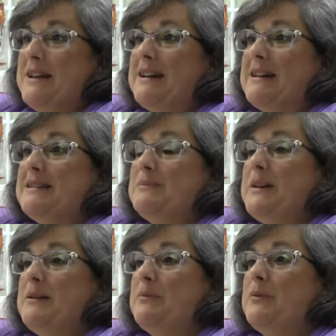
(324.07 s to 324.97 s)

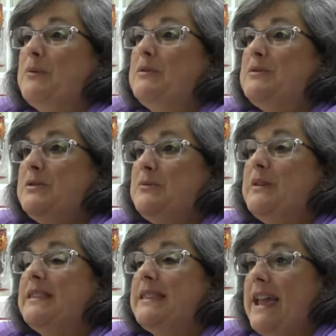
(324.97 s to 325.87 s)
because people will
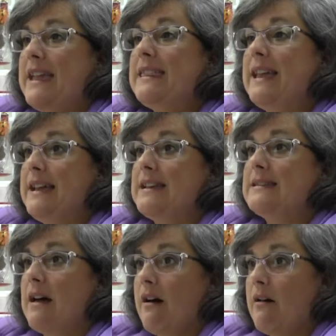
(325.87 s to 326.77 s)
do what they
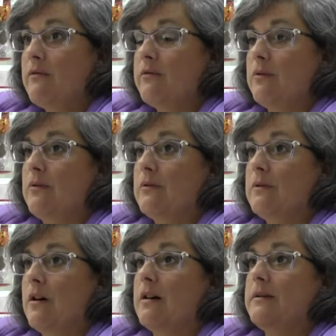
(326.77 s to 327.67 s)
think is
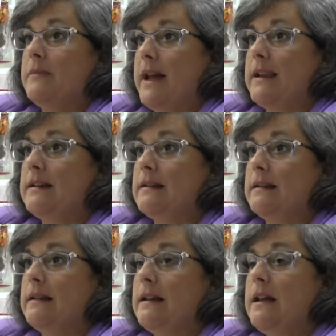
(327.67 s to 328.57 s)
helpful
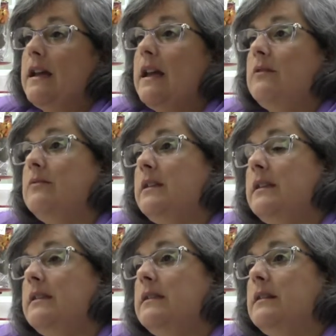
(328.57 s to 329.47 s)
automatically. And
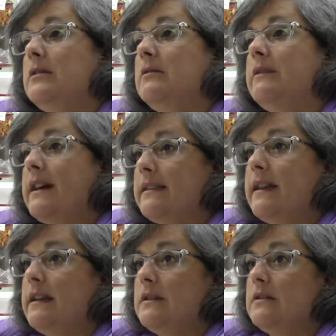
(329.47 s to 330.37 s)
really, the
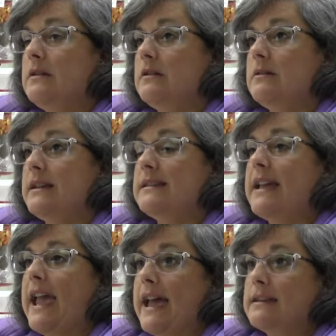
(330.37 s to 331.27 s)
correct thing to do
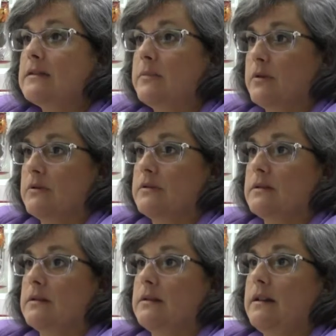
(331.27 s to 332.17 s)
is ask a
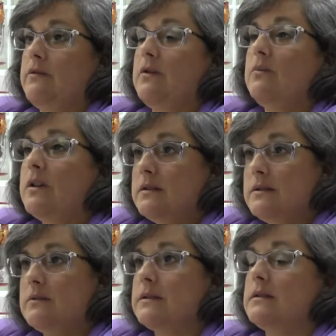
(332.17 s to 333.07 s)
person. If you
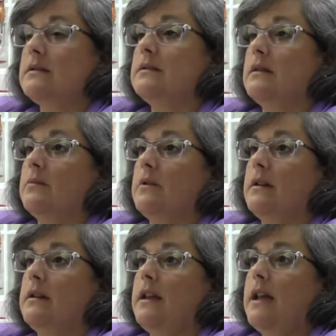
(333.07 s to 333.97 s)
want to assist
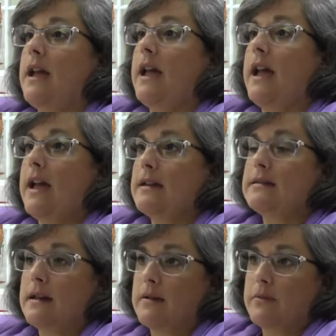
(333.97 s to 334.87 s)
someone,
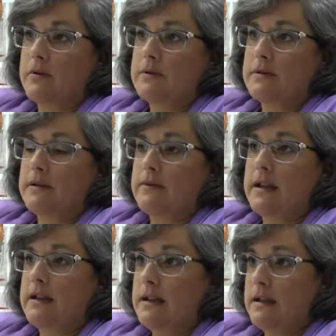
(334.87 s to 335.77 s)
ask that person
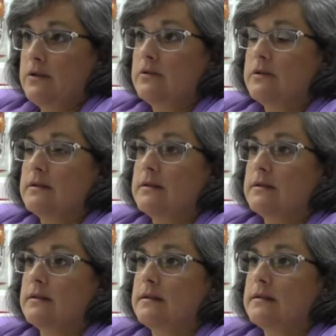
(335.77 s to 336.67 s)
if they need your
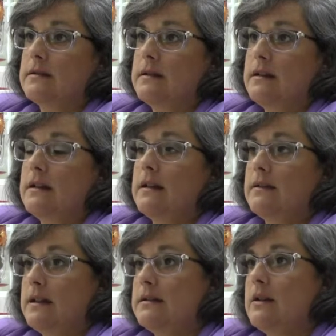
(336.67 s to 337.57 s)
assistance.
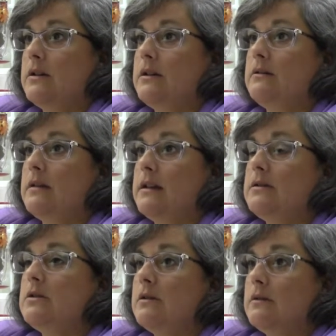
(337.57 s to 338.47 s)
If they tell you
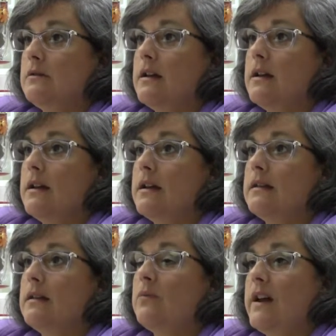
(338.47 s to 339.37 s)
they do,
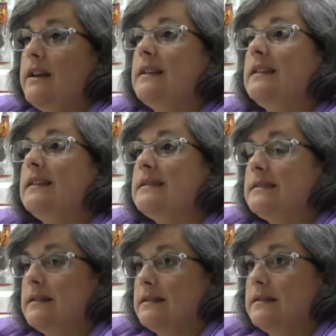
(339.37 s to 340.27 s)
then wait and
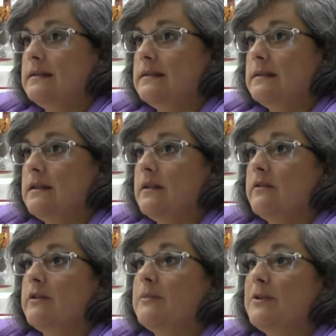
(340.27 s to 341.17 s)
listen
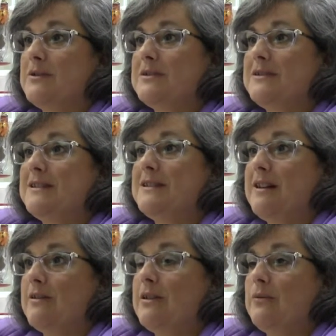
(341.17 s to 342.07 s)
for the person to
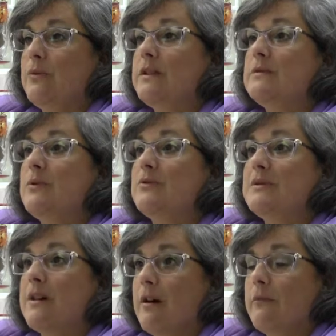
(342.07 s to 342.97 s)
tell you what is
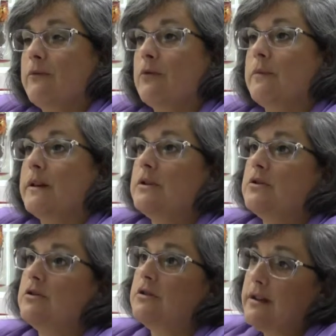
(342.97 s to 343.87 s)
most helpful,
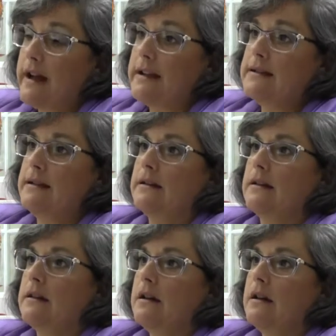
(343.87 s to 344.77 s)
because your
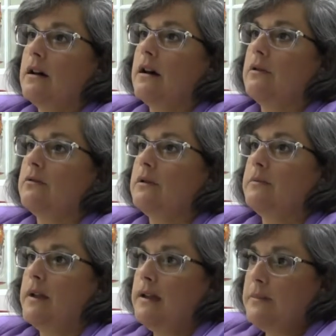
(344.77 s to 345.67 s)
idea of
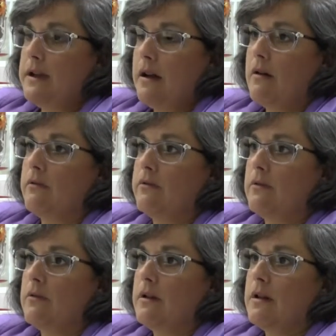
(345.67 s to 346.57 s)
what may be
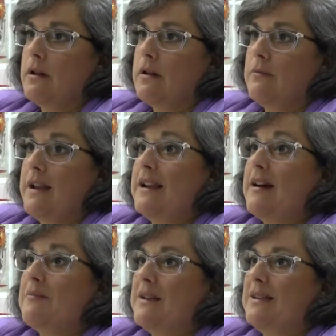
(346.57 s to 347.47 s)
helpful
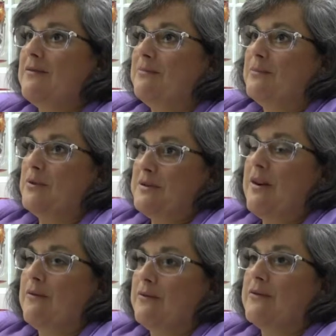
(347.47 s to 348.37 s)
may not be the
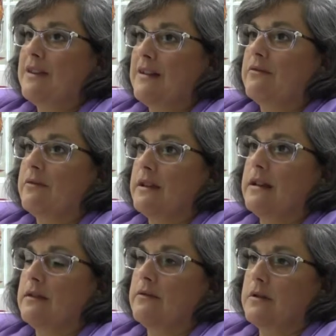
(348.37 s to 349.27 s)
most helpful thing for
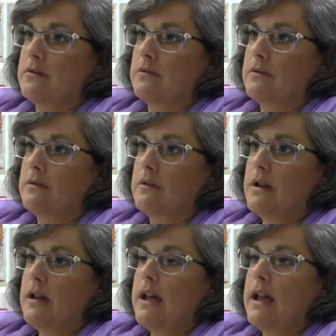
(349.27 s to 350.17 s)
the individual.
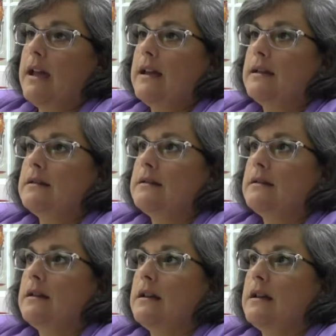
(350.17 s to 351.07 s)

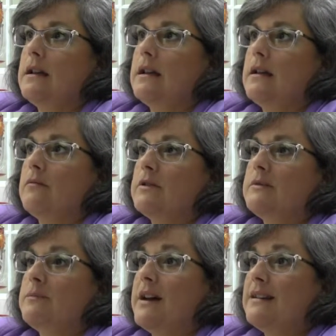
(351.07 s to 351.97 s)
And
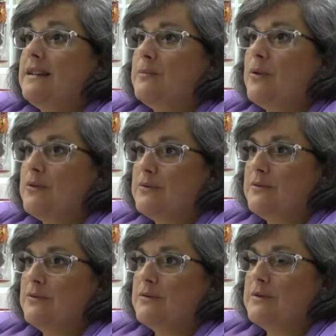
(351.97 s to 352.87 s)
respecting
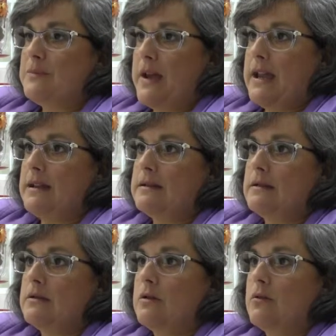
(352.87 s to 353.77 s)
personal
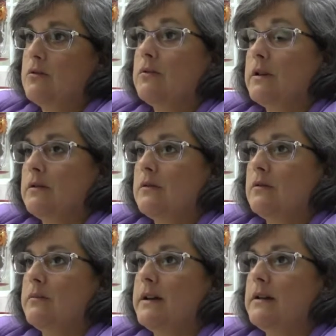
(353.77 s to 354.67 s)
space is so
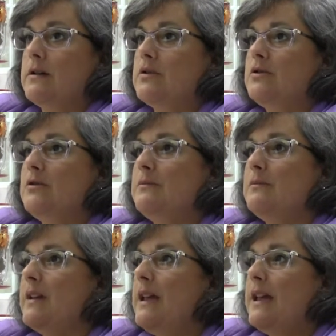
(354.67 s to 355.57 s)
critical, because
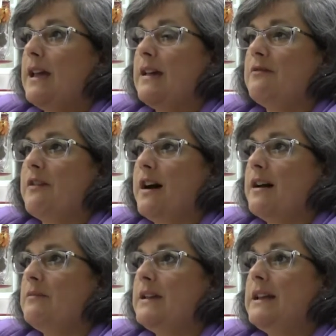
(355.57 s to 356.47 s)
if
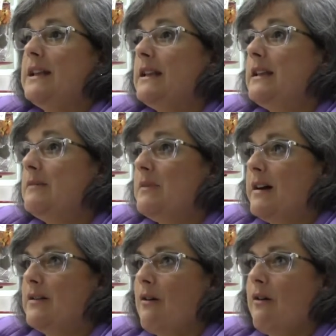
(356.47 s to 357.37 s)
I'm getting in
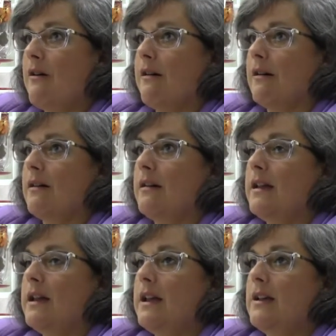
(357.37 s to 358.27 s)
my car
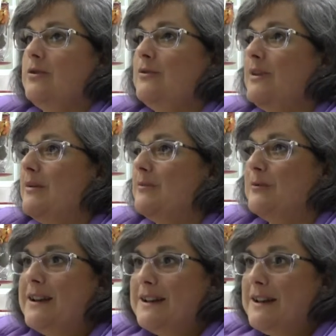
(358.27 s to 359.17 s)
and you
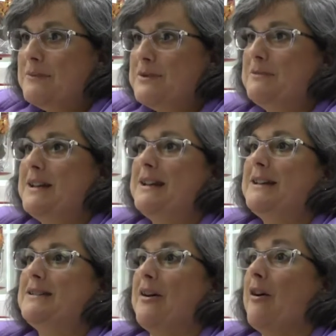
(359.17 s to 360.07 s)
come running up to
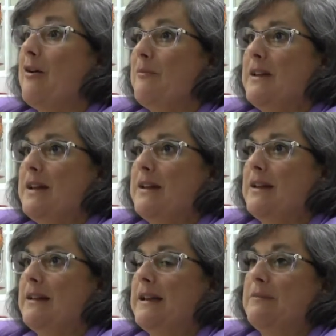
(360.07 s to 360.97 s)
me to help
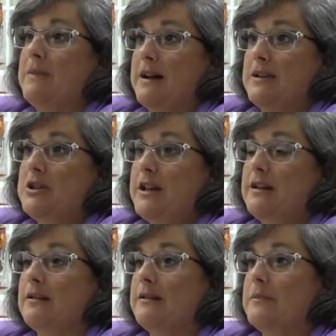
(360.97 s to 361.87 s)
me get my
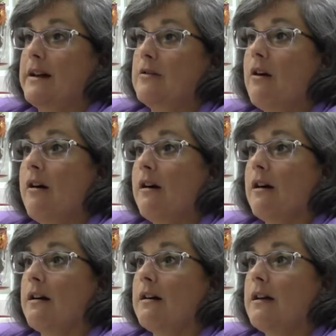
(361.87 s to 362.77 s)
chair in my
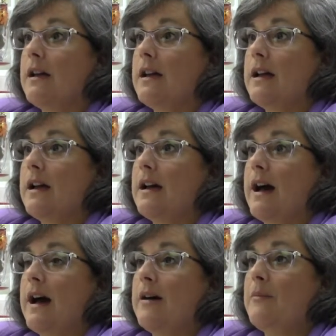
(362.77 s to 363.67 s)
car,
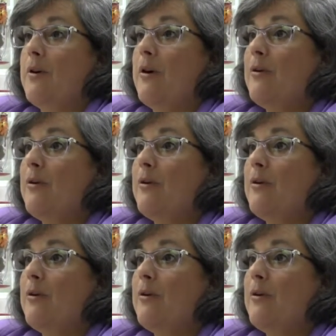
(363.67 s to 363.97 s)
I'm